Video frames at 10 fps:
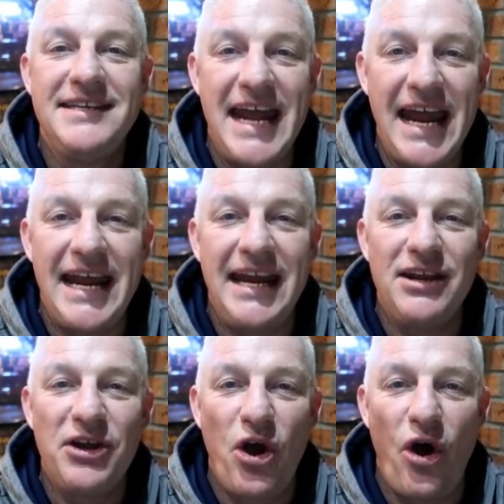
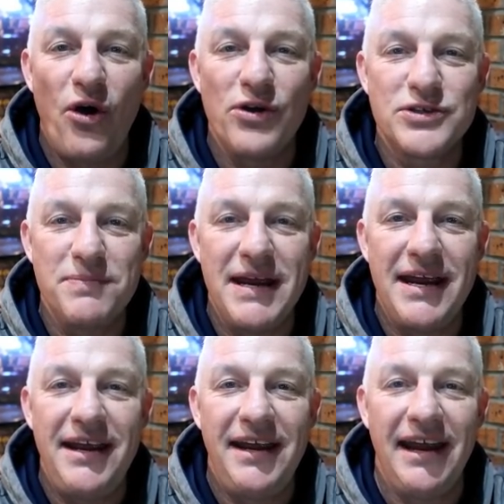Dane calls
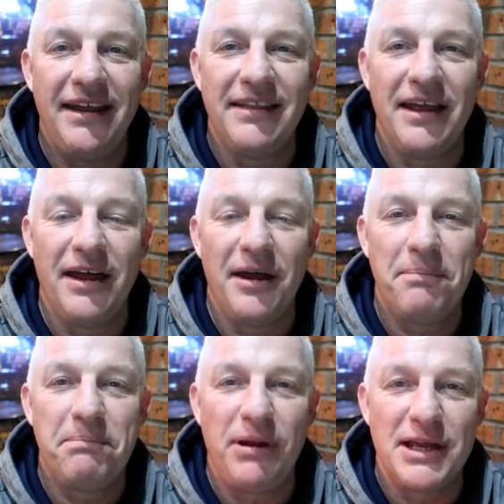me in
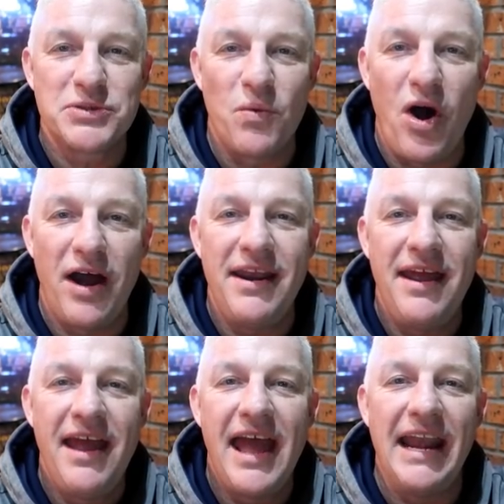the plus
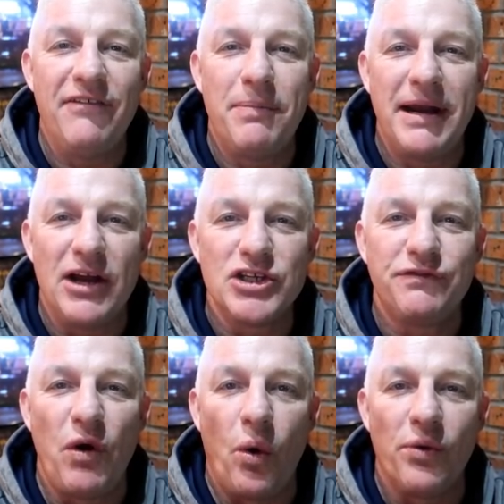one, and everybody else
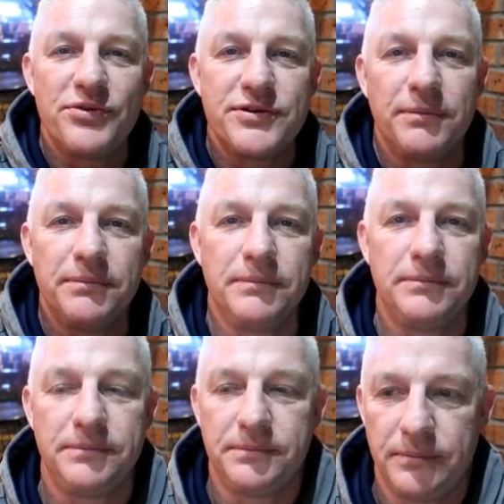folds.
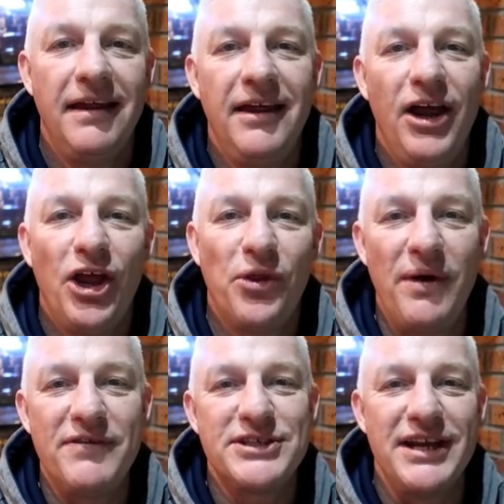The
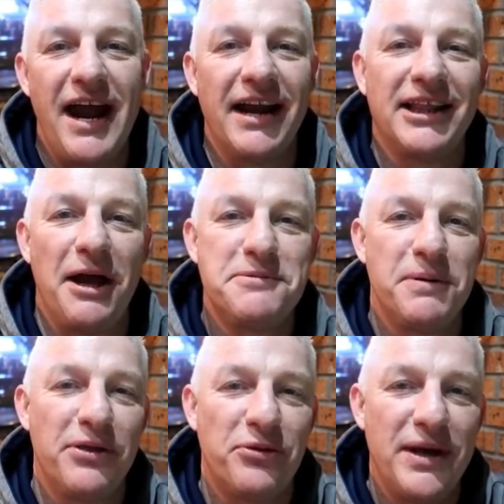river's the nine of clubs,
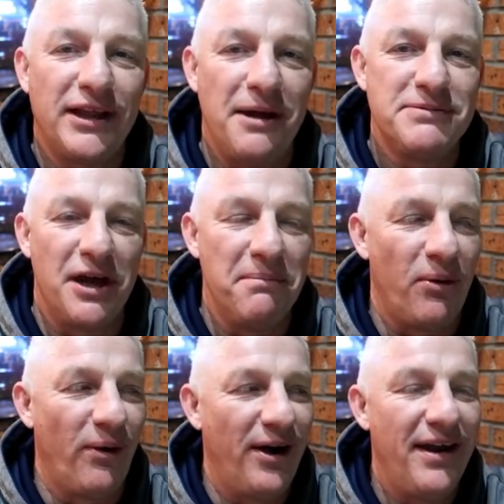putting three clubs on
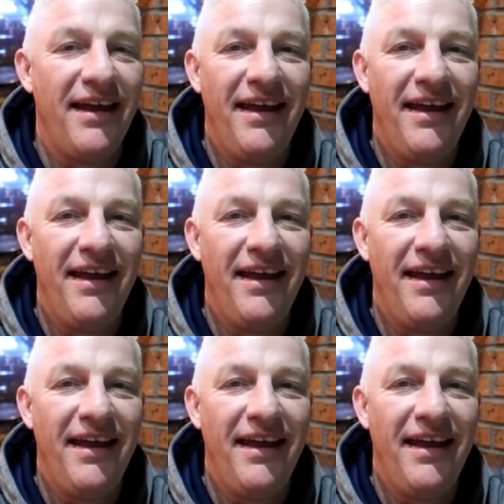board.